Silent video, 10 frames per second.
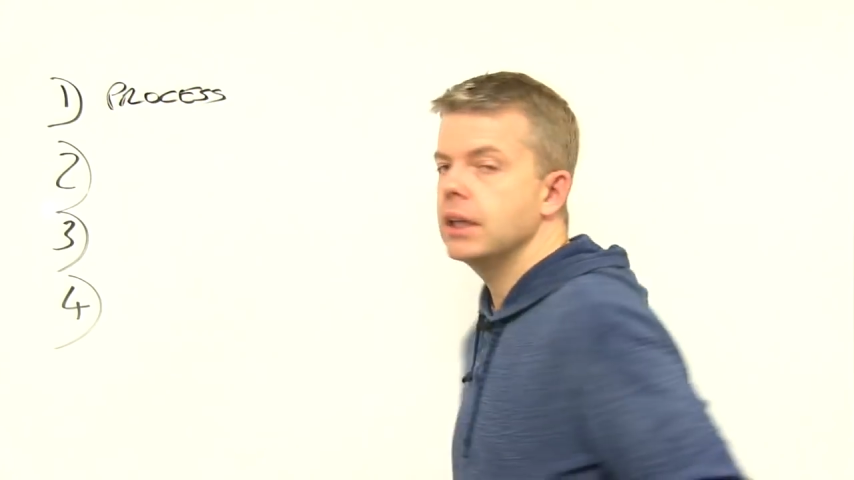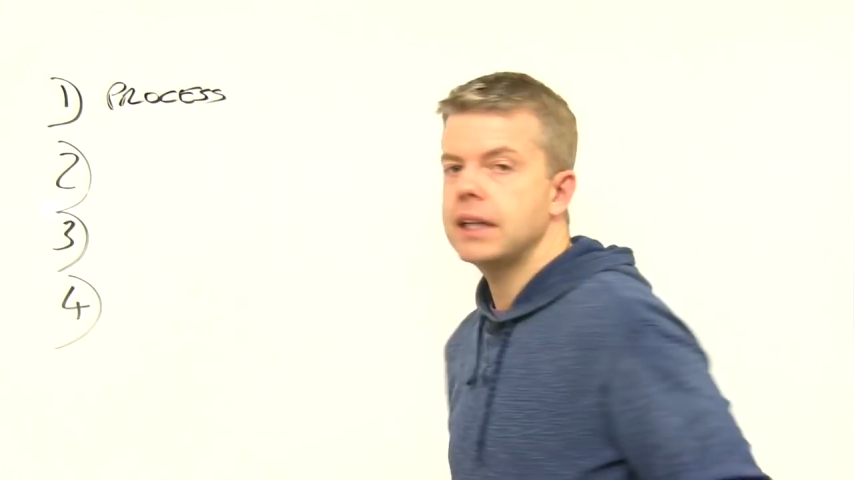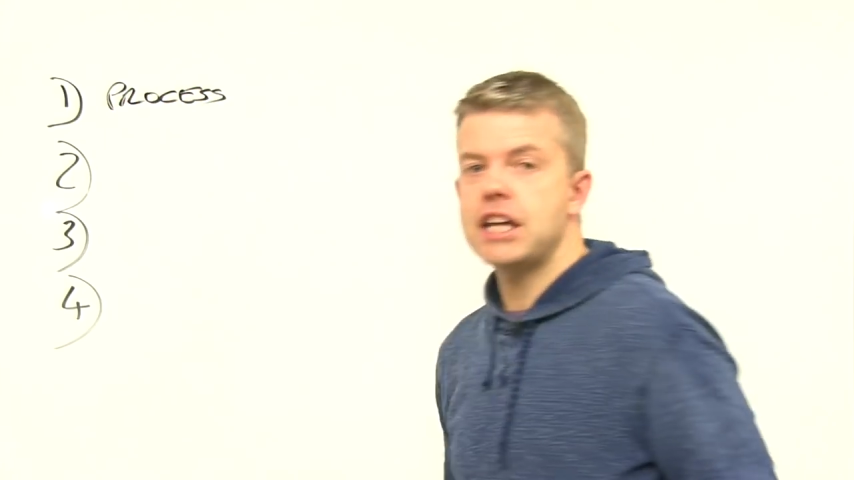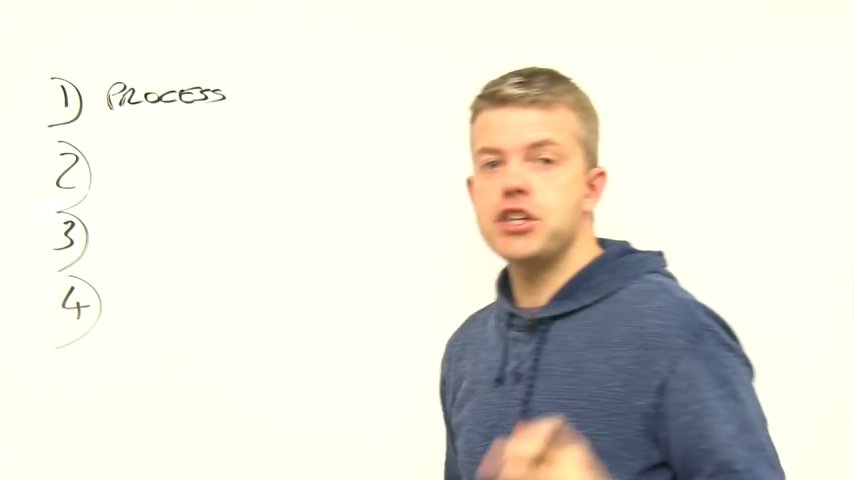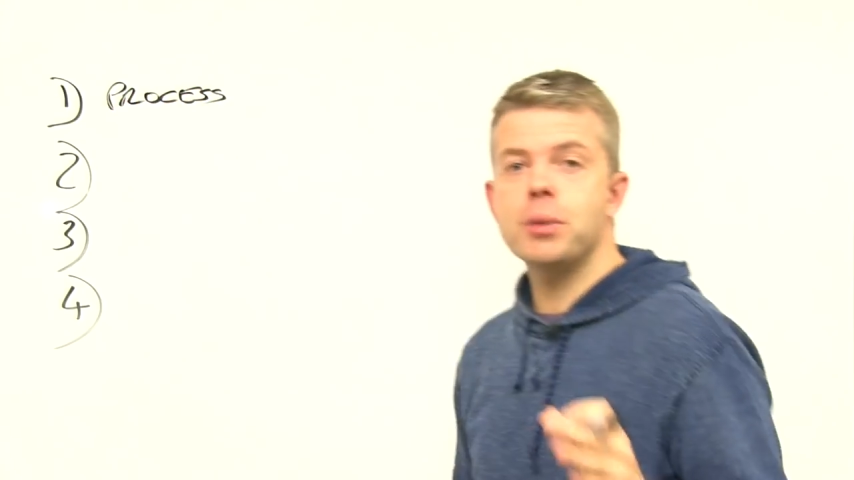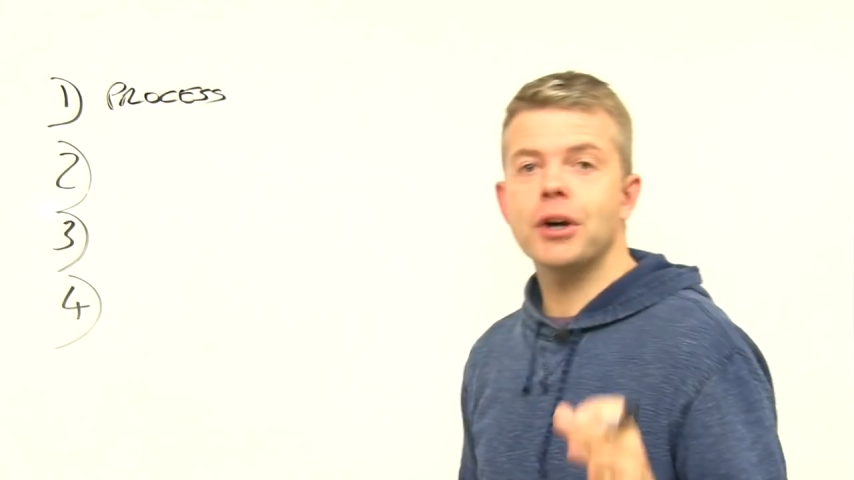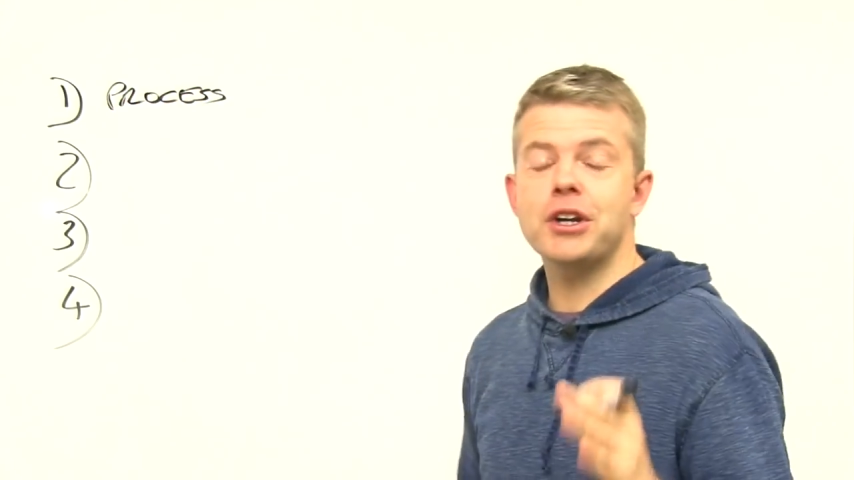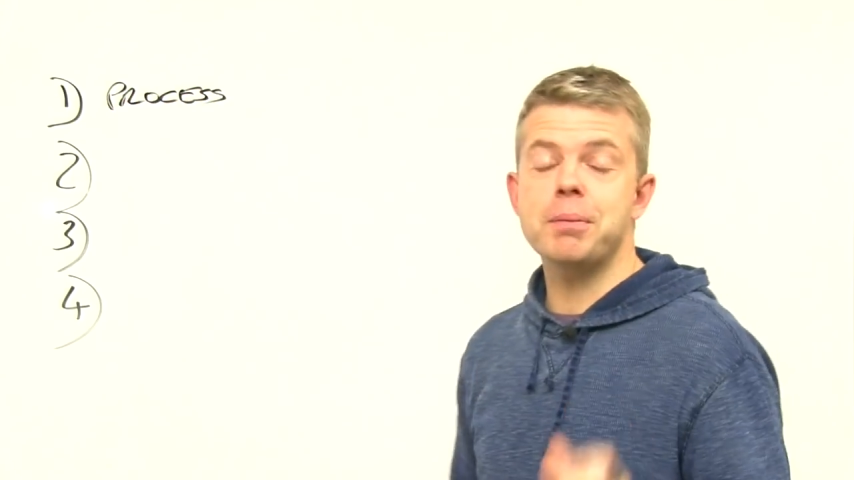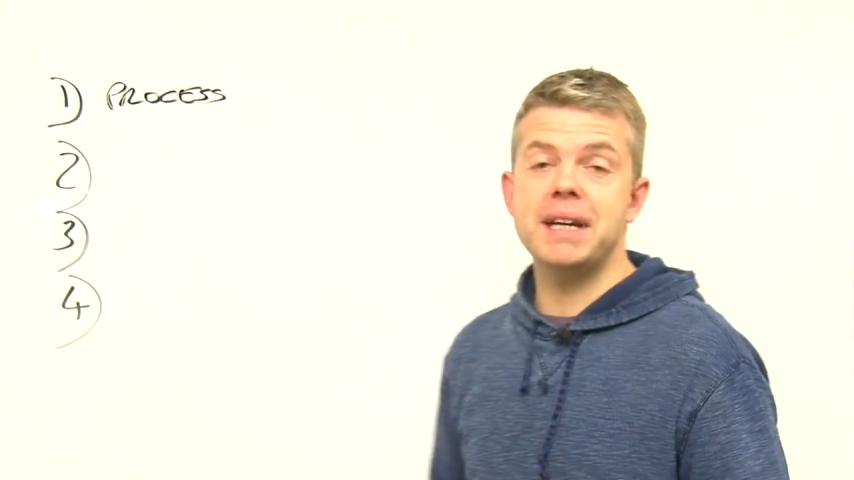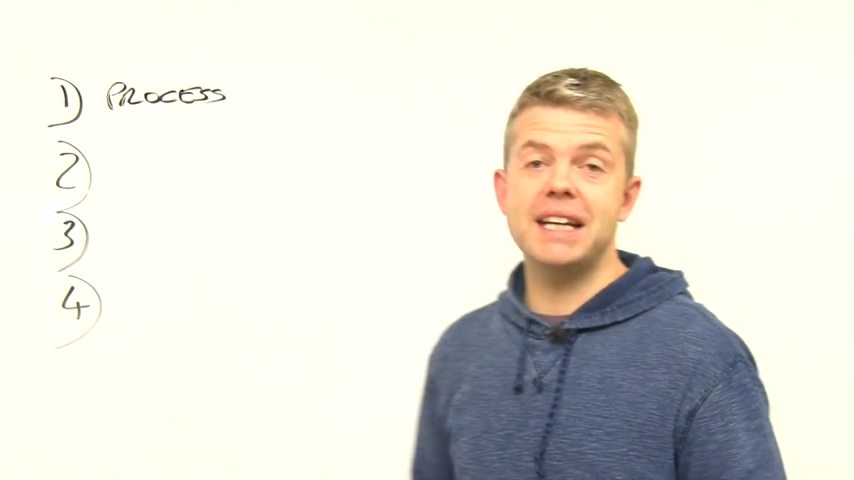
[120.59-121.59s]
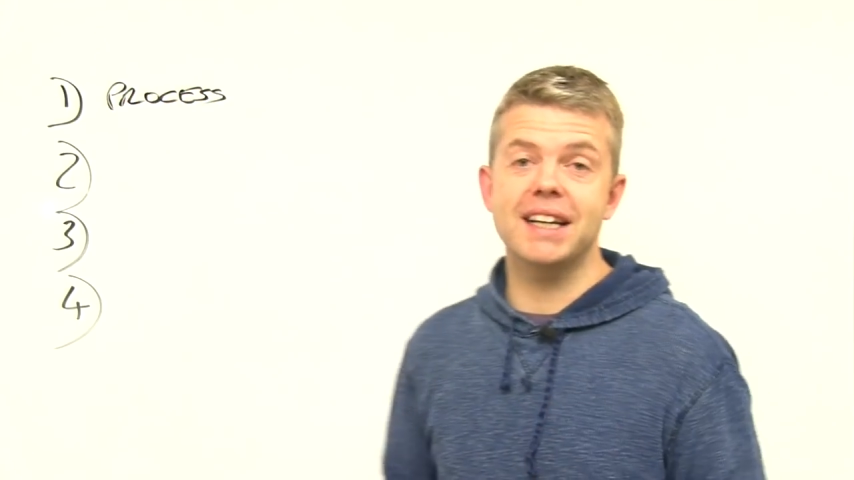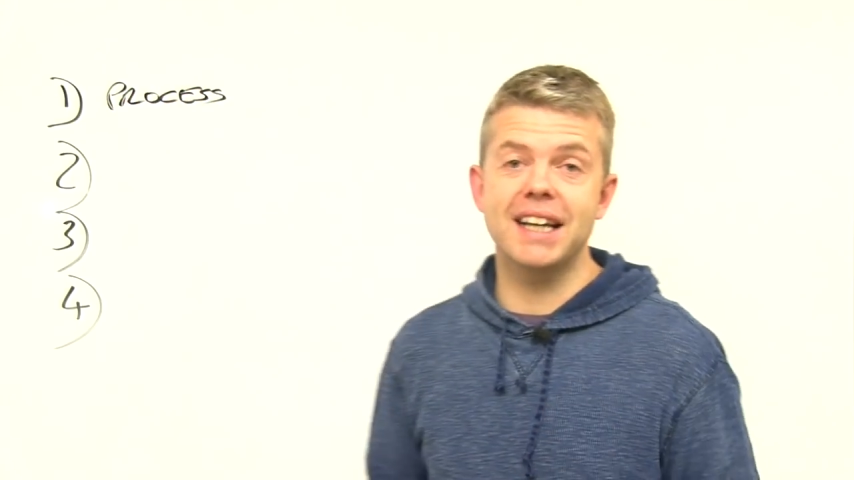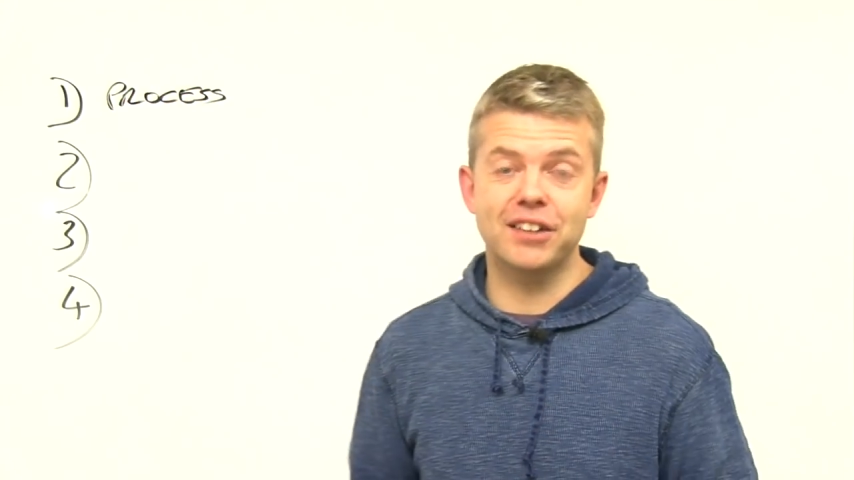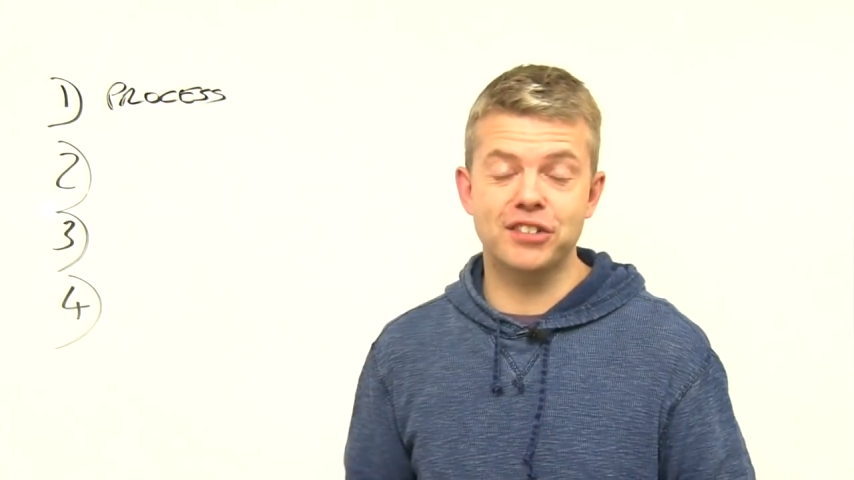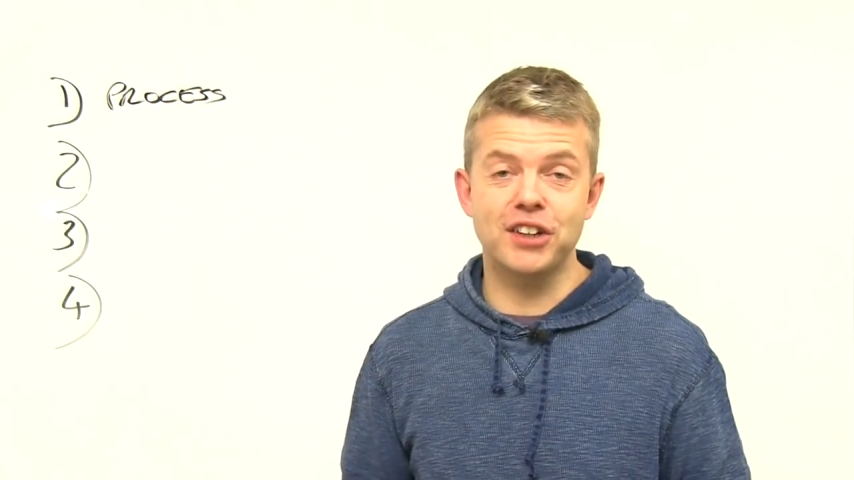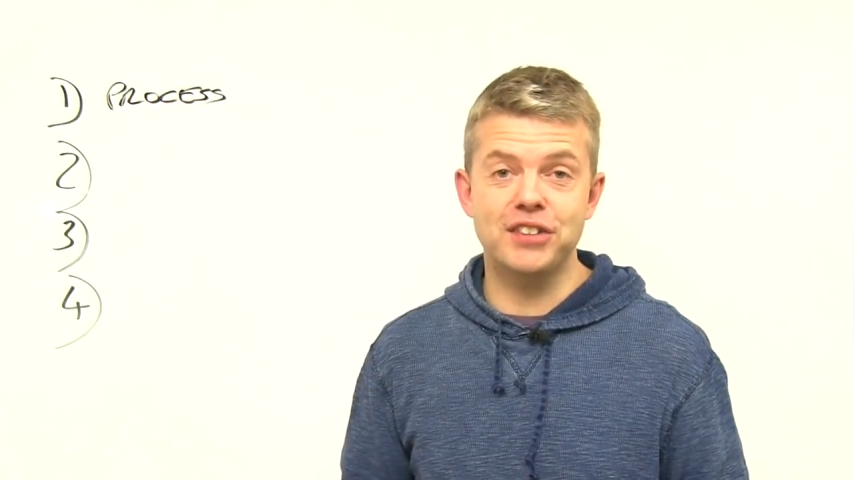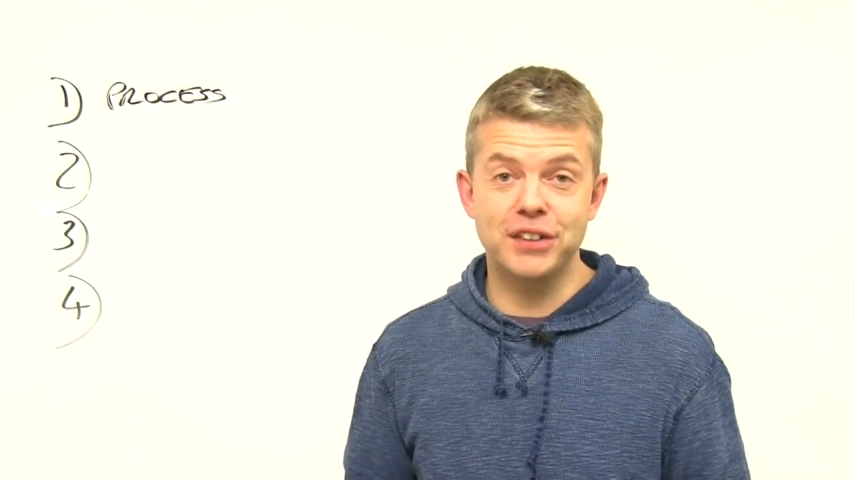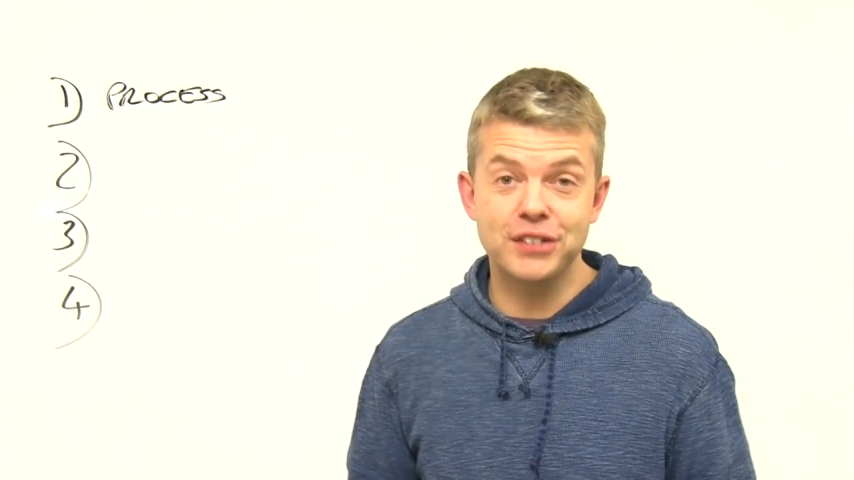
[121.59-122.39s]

Now, you are going to be in an exciting